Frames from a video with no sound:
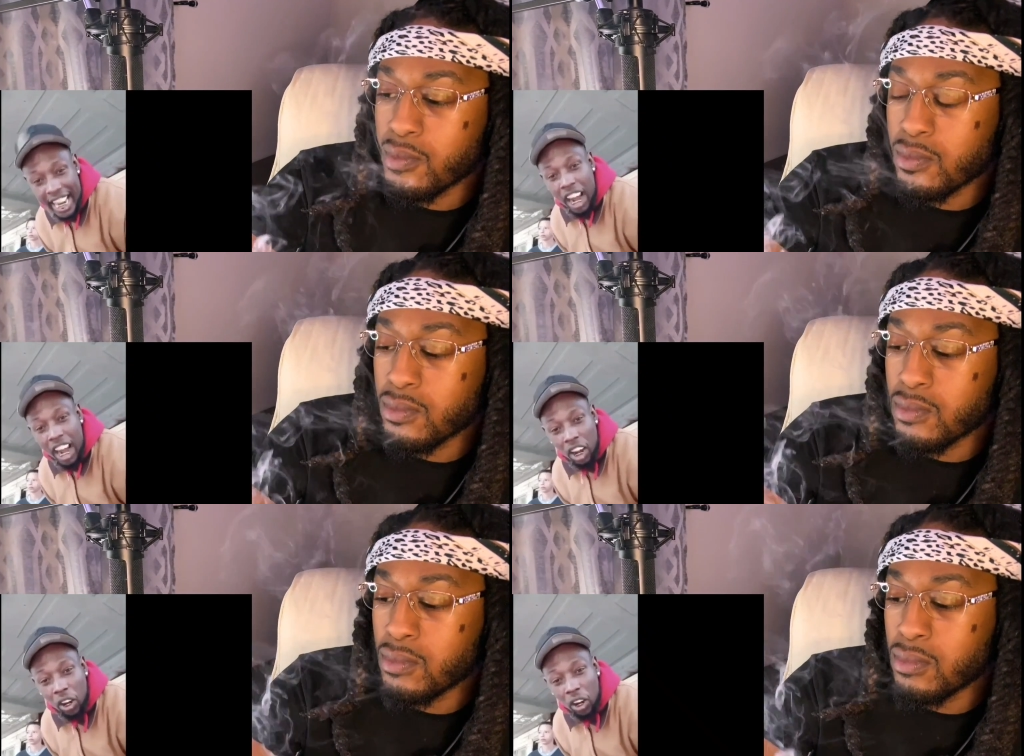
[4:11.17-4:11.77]
Speaker 1: I
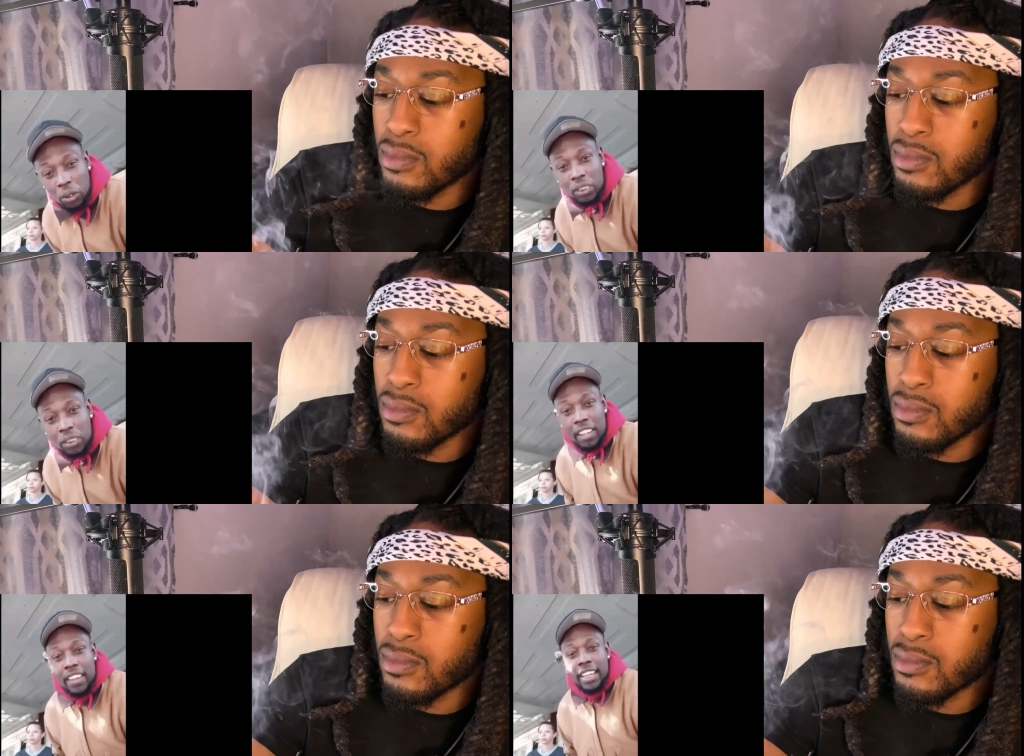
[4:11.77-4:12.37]
O
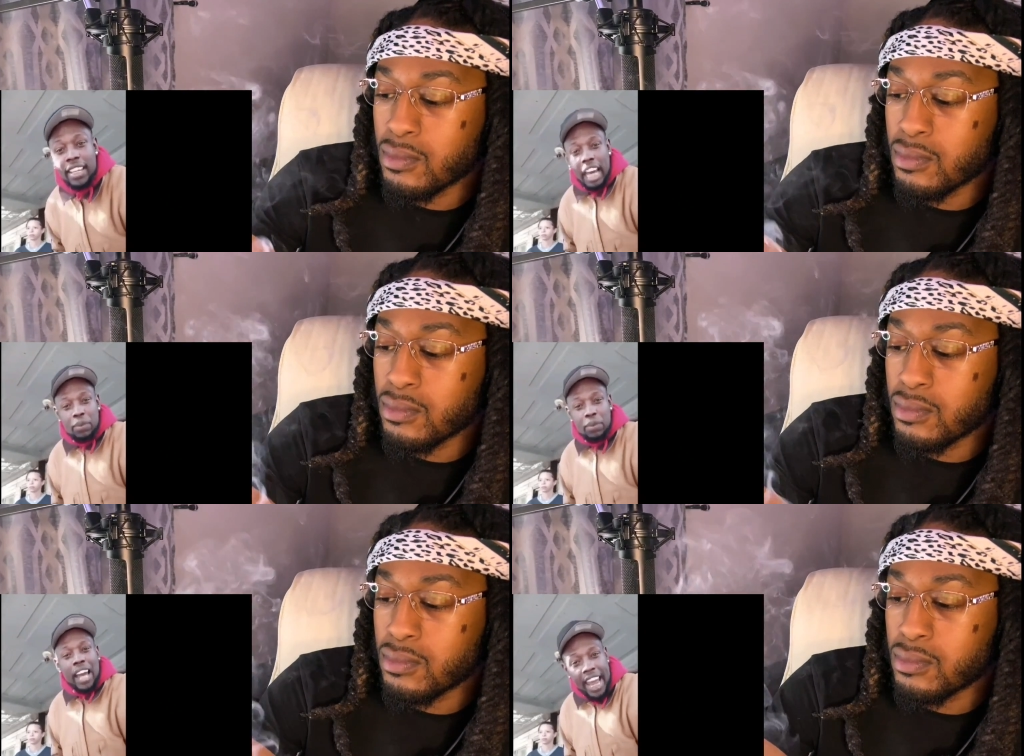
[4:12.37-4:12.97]

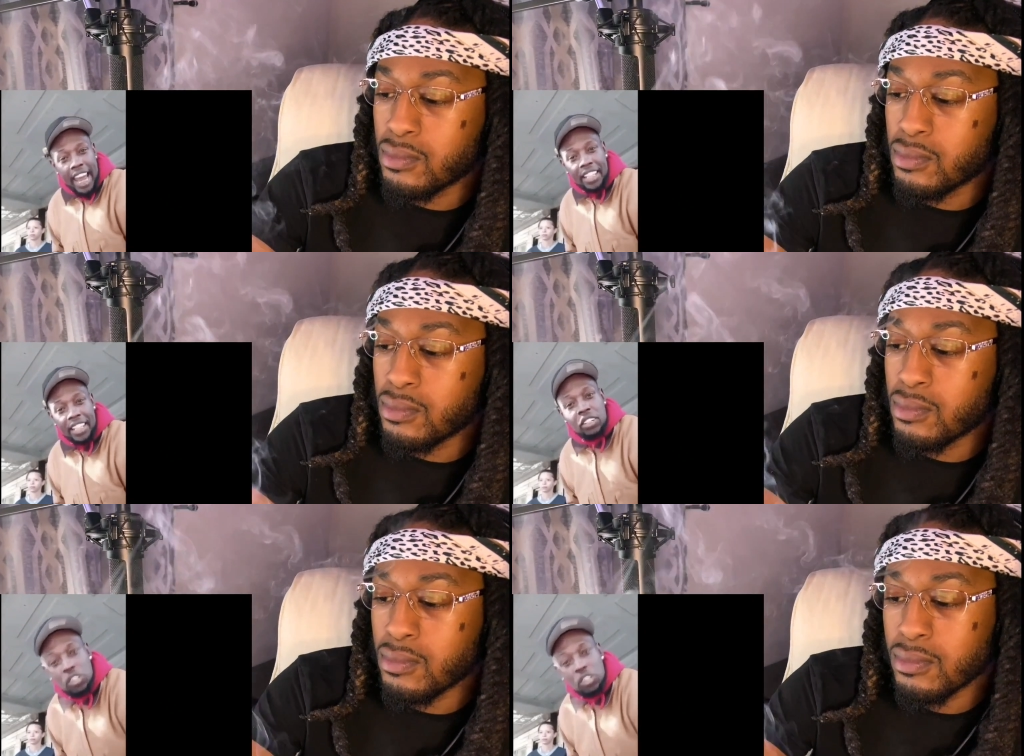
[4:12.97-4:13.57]
capital
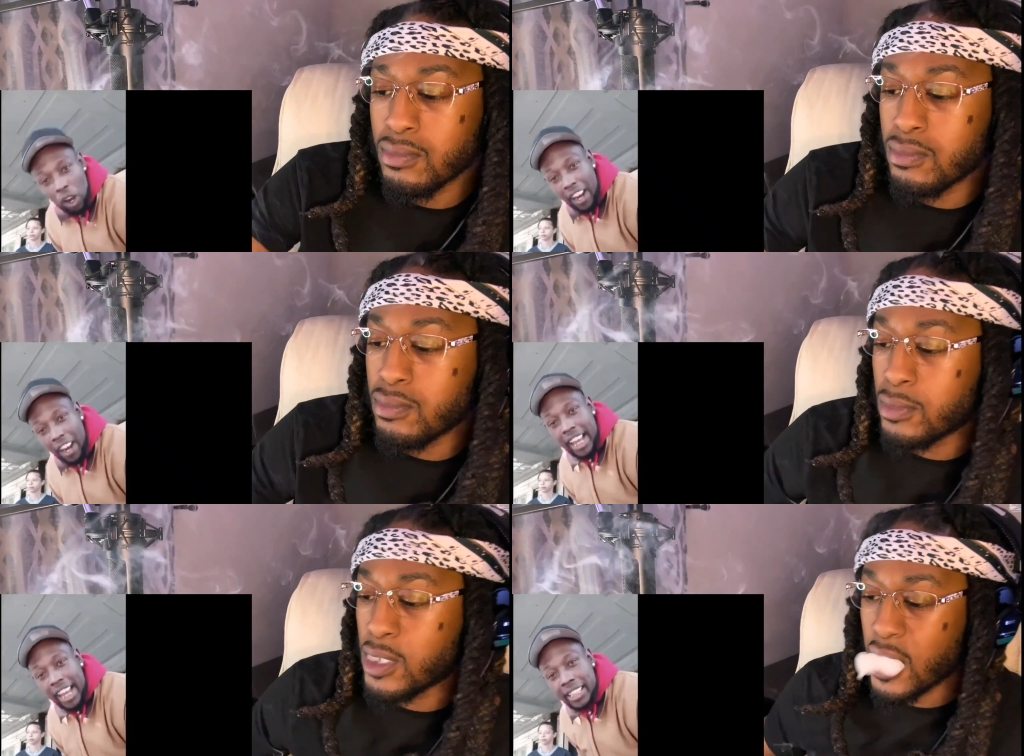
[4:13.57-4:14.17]
H U R
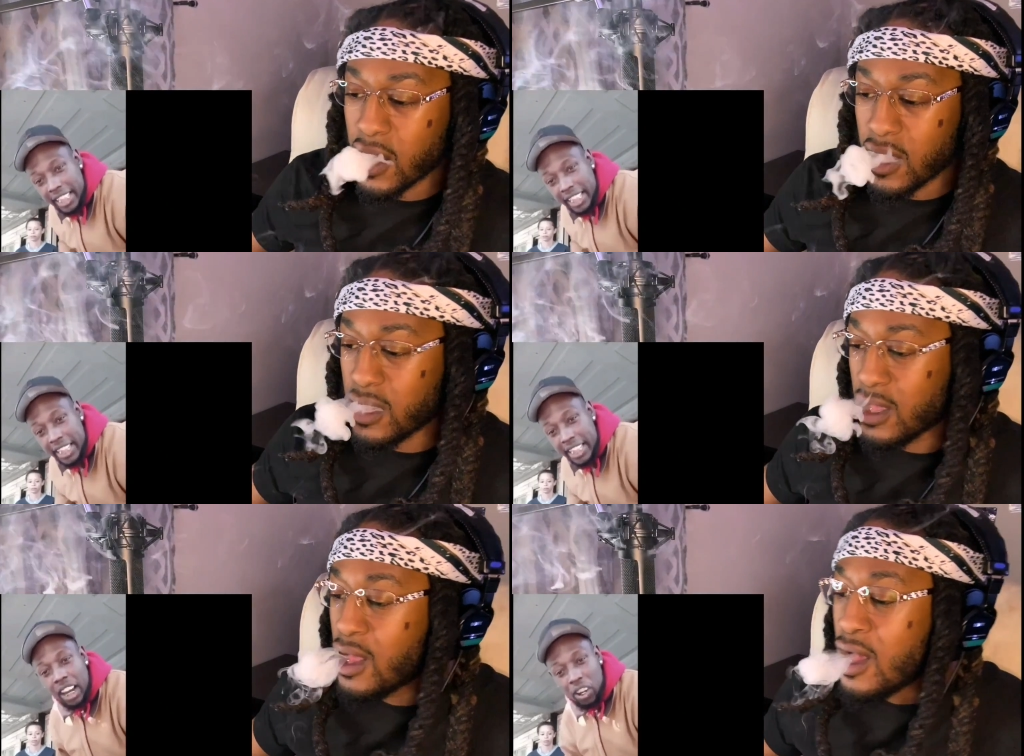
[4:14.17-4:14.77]
S
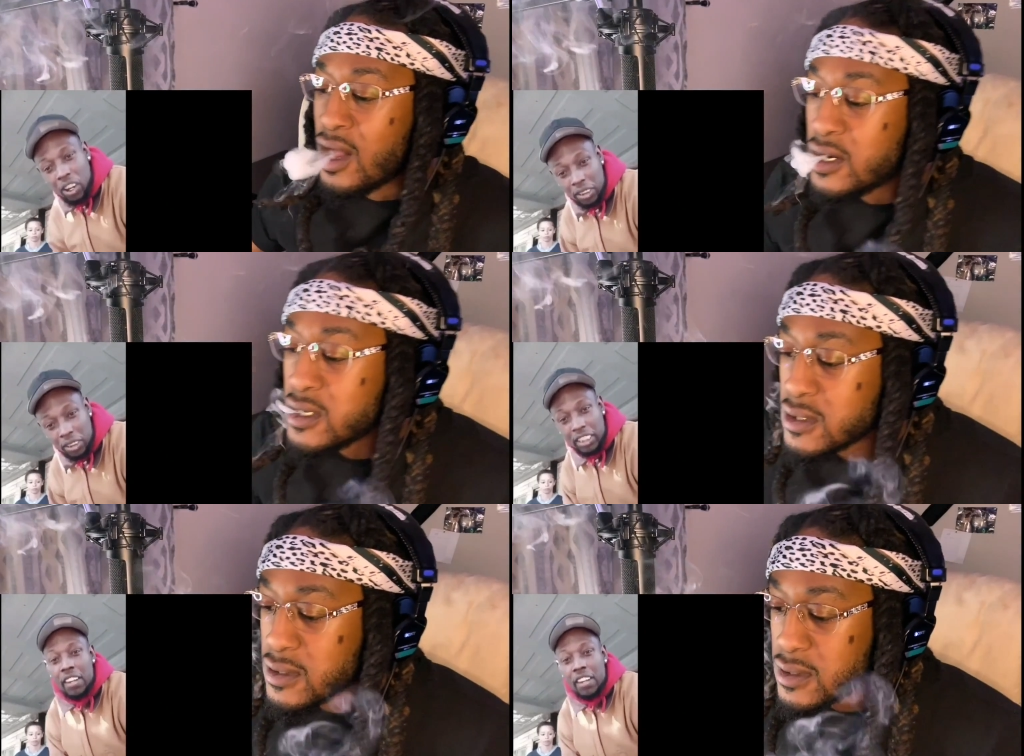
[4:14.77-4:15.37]
T Hurst.
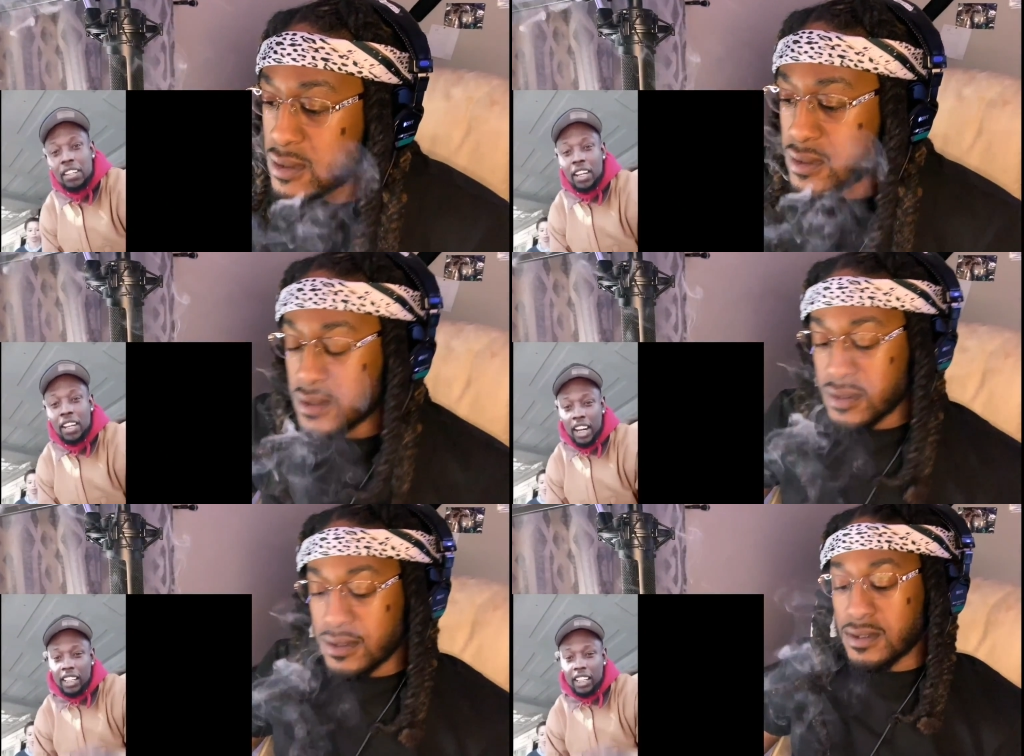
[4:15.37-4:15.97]

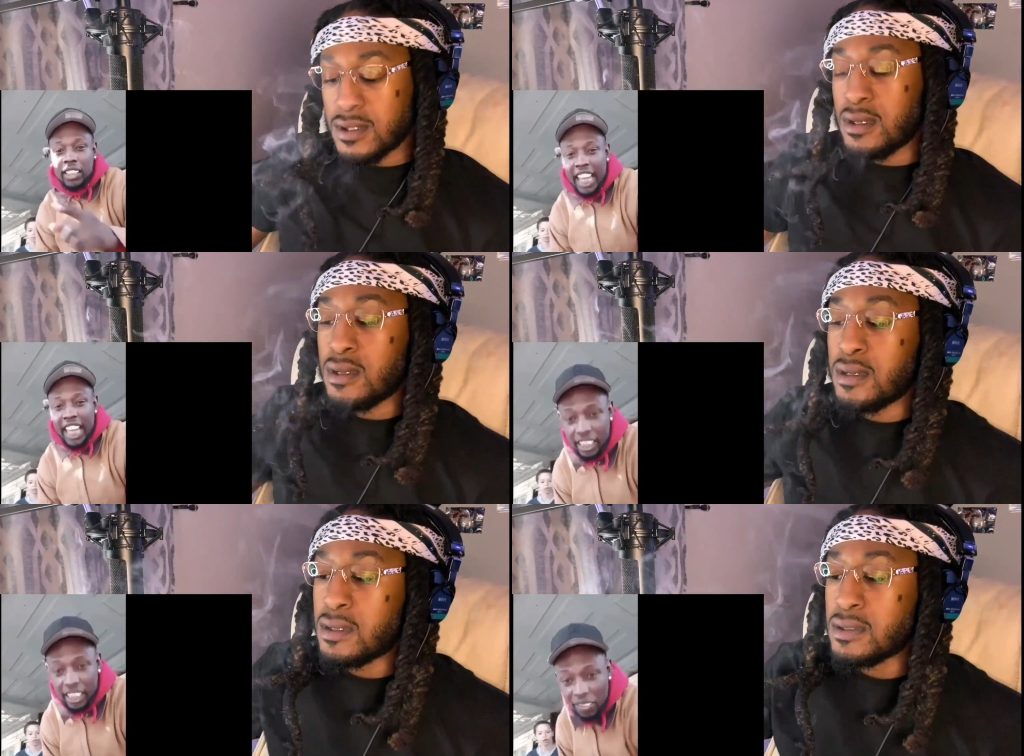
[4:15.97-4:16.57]
Uh,
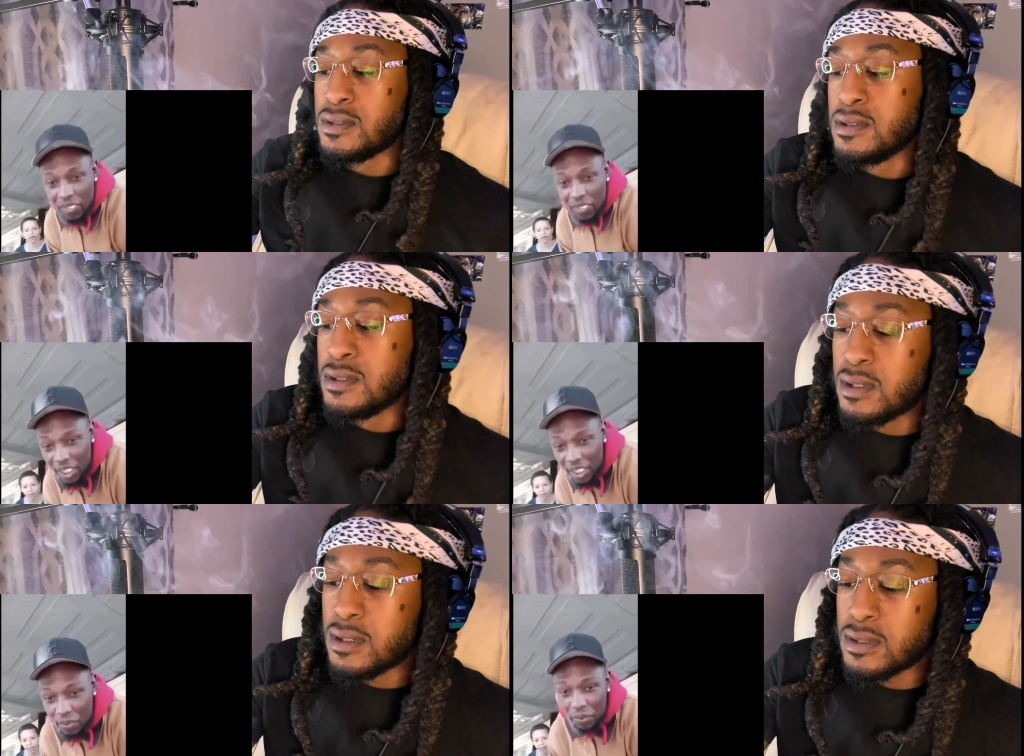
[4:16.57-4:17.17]
six. You gonna give it to
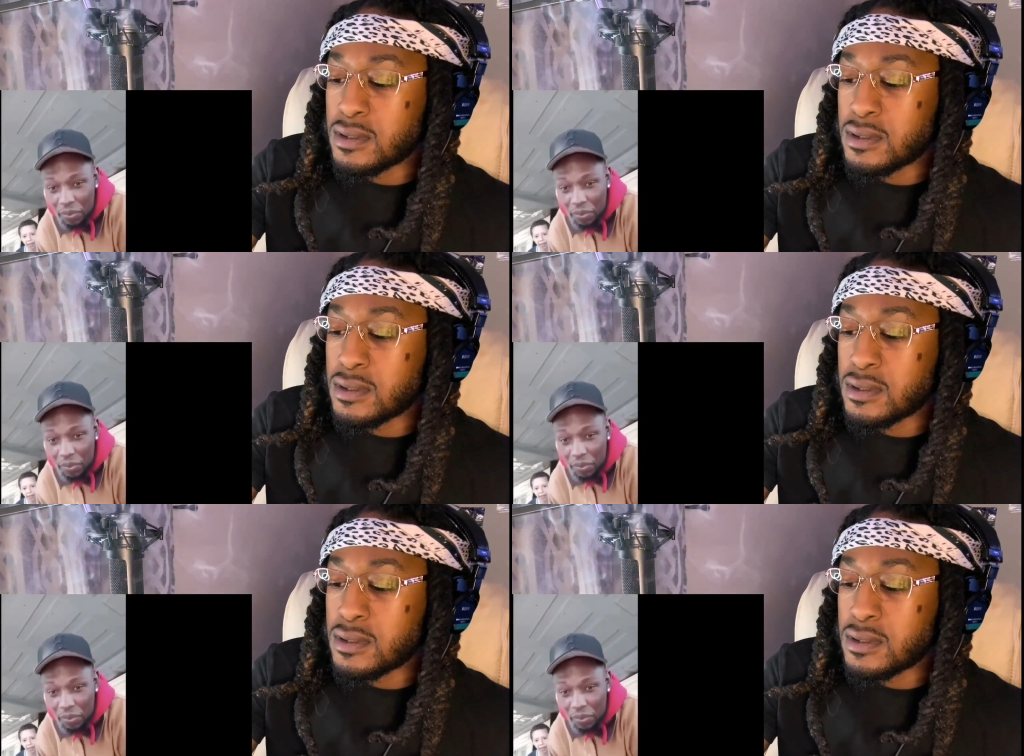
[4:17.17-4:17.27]
me now?